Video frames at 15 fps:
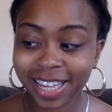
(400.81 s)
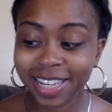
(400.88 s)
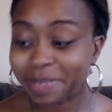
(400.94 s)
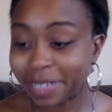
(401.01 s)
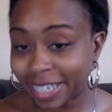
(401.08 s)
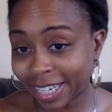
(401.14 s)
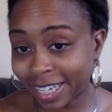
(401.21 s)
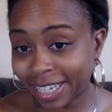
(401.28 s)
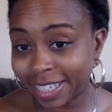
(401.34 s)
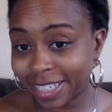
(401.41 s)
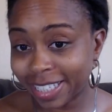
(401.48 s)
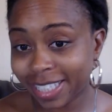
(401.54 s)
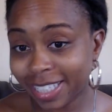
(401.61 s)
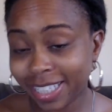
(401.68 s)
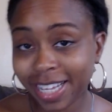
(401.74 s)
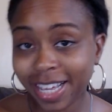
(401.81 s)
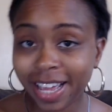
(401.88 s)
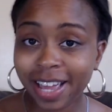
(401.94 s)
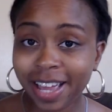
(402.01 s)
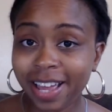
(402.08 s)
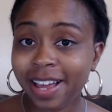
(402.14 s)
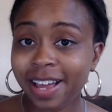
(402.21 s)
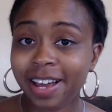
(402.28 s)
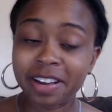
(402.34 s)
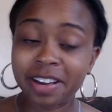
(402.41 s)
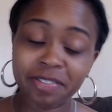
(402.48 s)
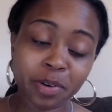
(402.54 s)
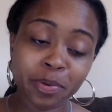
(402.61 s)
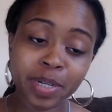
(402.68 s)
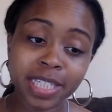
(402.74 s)
because if
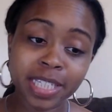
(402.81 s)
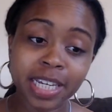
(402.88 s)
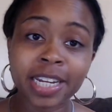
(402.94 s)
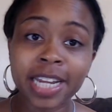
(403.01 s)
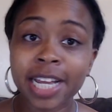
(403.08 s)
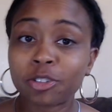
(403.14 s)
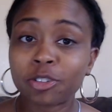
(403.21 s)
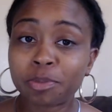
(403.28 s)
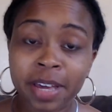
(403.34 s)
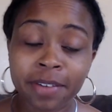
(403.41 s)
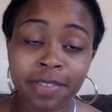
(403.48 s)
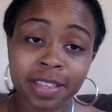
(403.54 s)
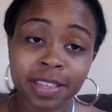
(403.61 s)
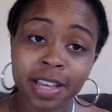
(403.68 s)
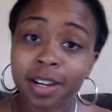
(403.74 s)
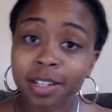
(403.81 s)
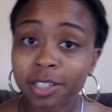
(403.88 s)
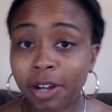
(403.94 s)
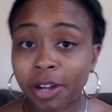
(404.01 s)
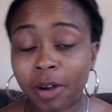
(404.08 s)
I was to get a naturopathic doctor,